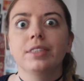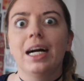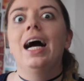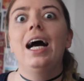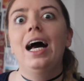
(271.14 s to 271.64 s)

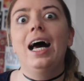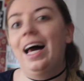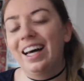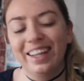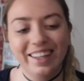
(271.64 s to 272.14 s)

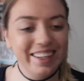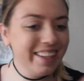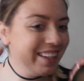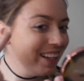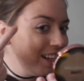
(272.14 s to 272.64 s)
Ah!
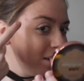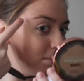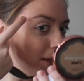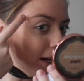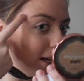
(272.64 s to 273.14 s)

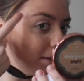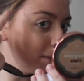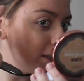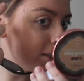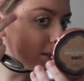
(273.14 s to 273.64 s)
But I'm
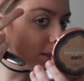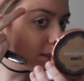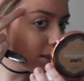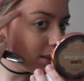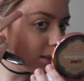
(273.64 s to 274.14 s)
gonna just